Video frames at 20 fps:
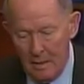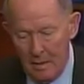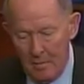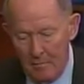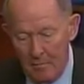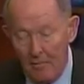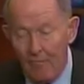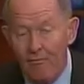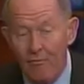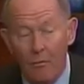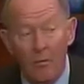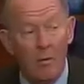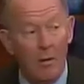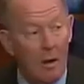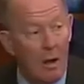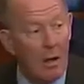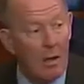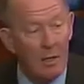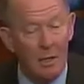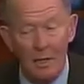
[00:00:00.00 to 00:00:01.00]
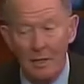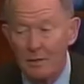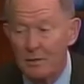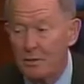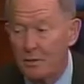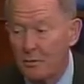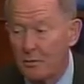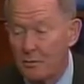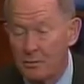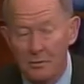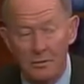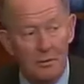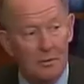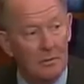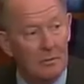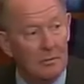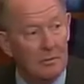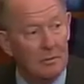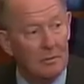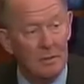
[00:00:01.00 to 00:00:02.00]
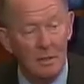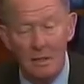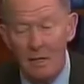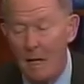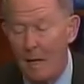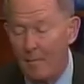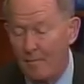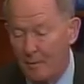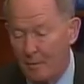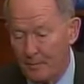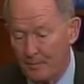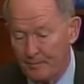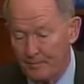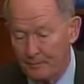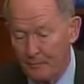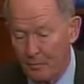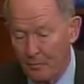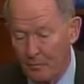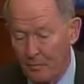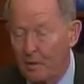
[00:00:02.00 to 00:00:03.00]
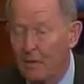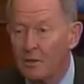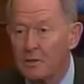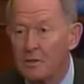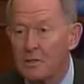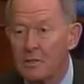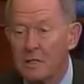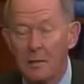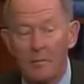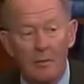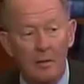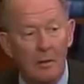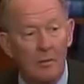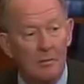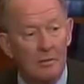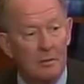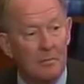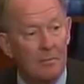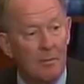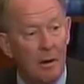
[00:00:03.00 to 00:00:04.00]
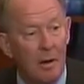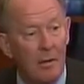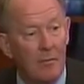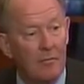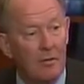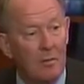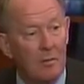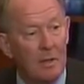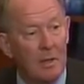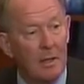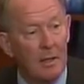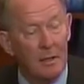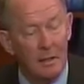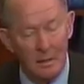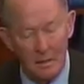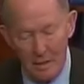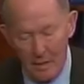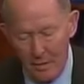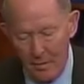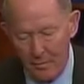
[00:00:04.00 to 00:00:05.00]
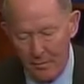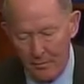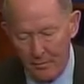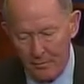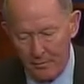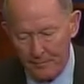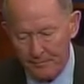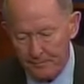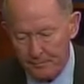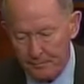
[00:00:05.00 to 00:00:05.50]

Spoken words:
Before our Constitution was adopted, religious liberty was a part of the American character.